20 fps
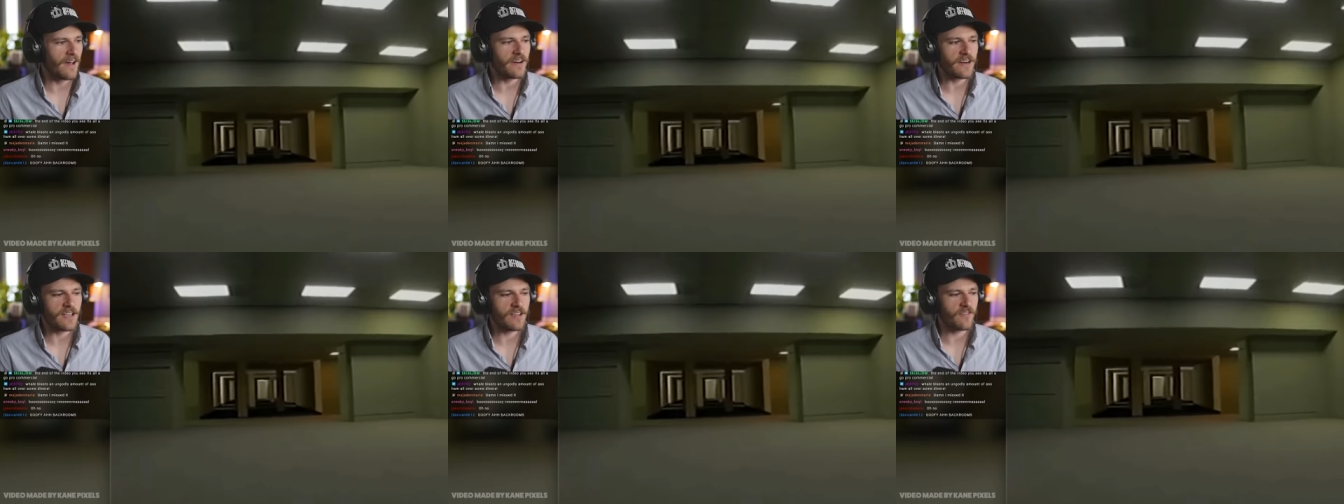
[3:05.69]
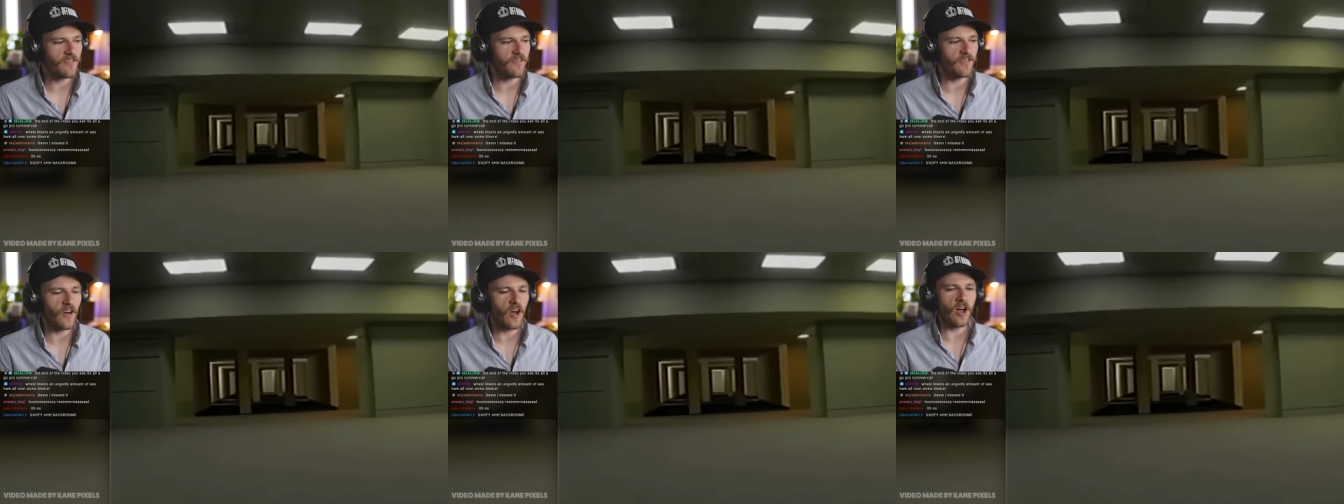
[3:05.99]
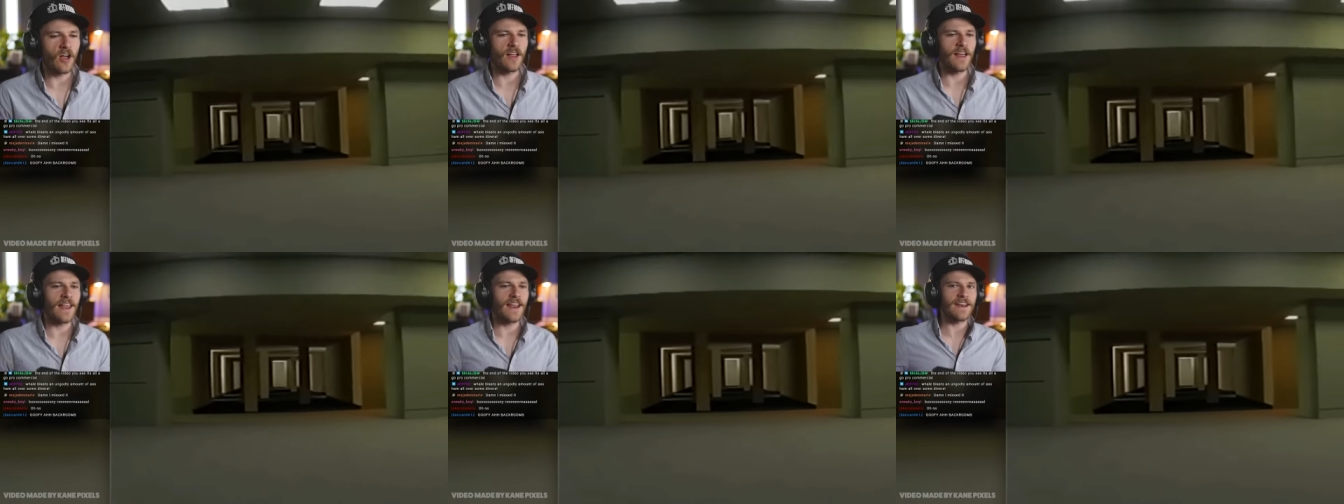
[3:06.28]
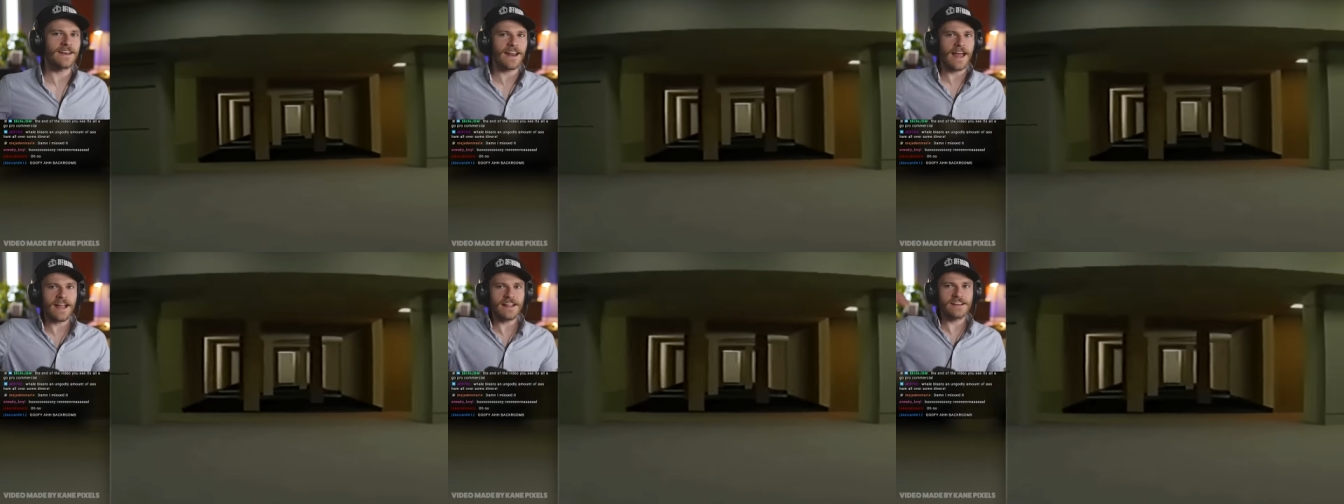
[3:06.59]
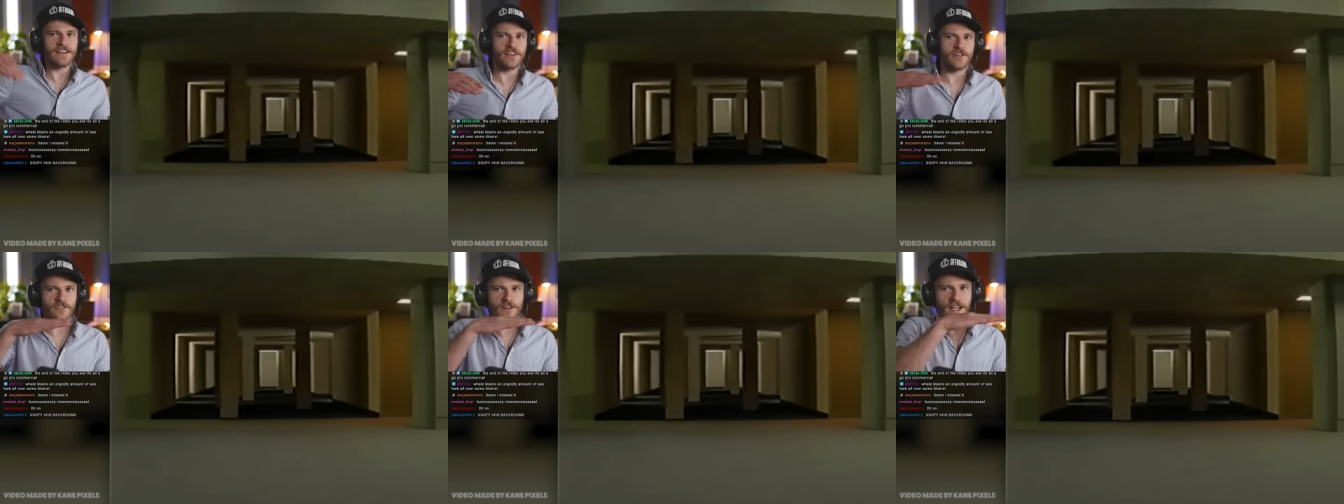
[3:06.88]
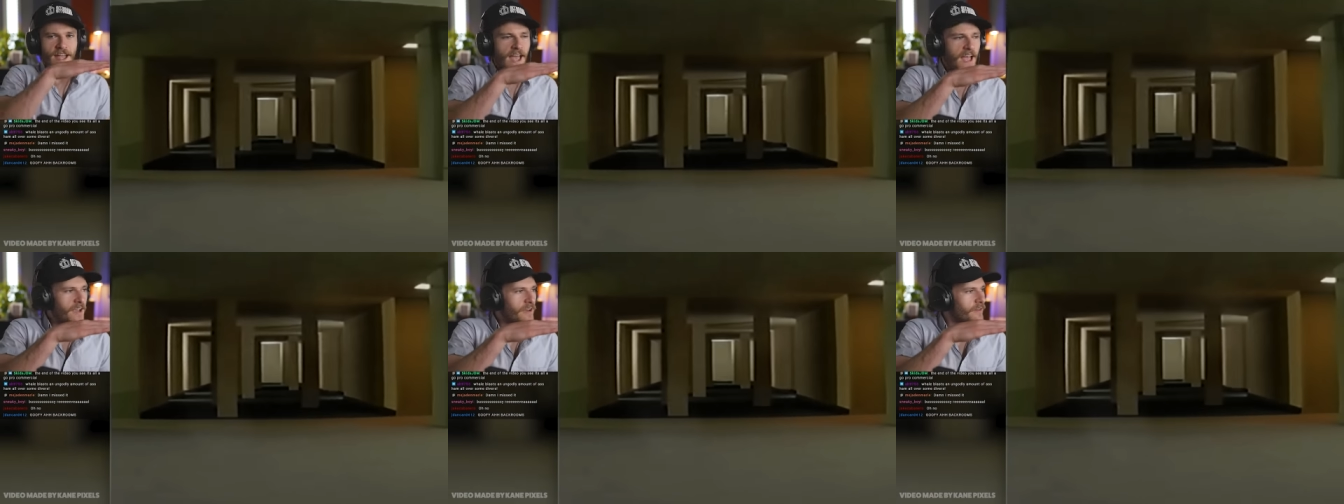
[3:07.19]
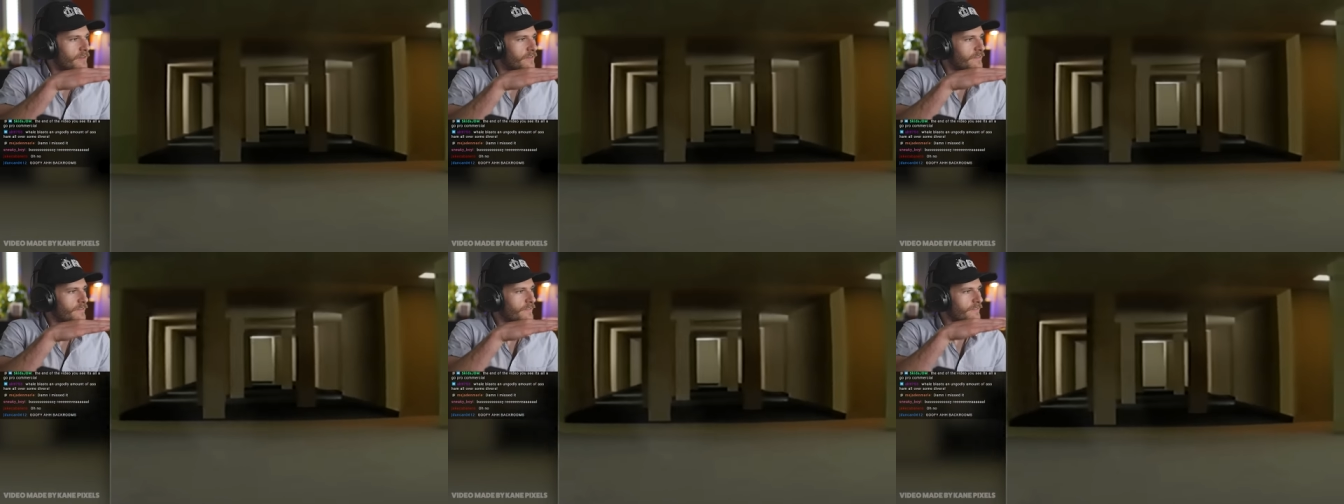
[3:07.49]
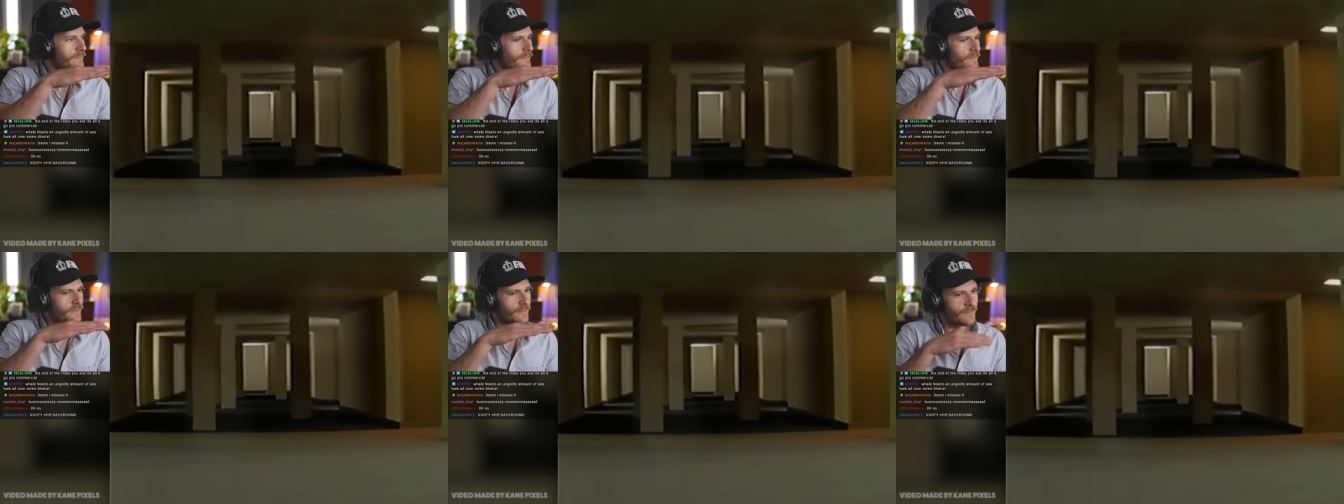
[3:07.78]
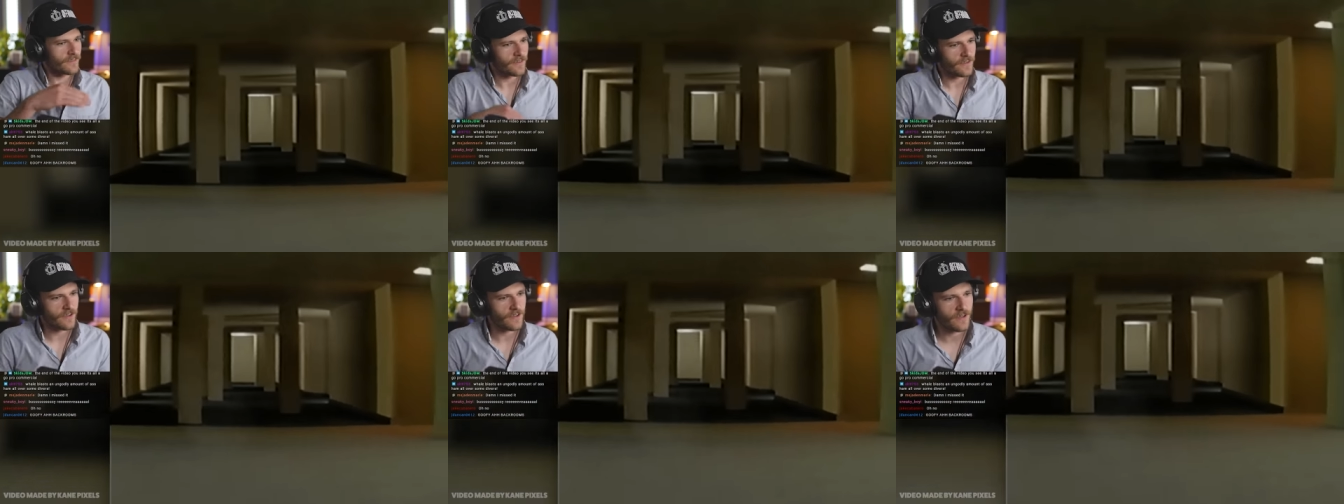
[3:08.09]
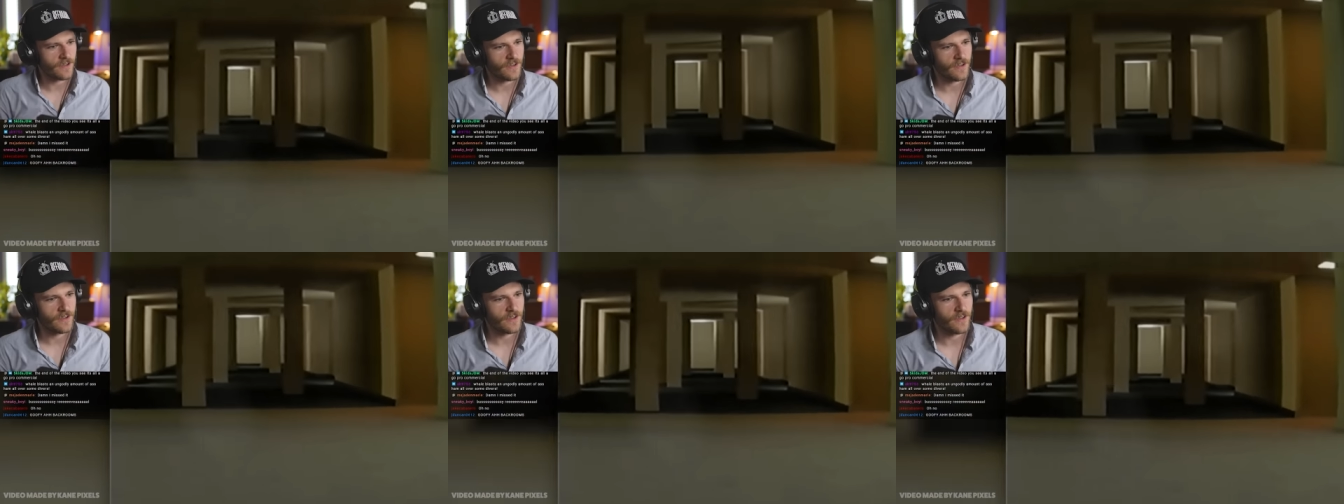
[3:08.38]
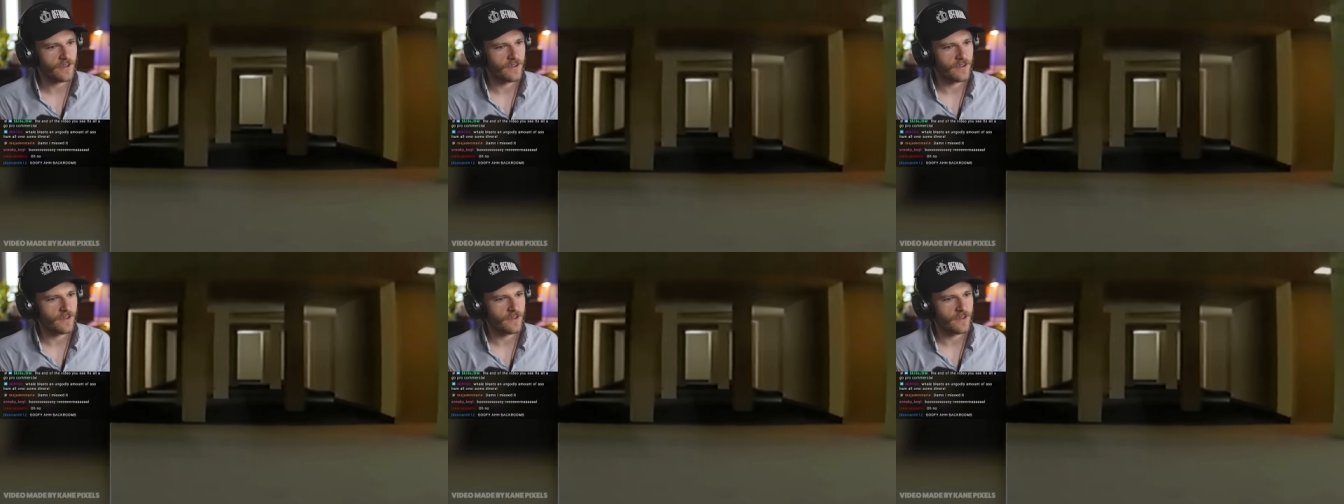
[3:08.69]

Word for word: How did he fall at a 90 degree angle? Got it.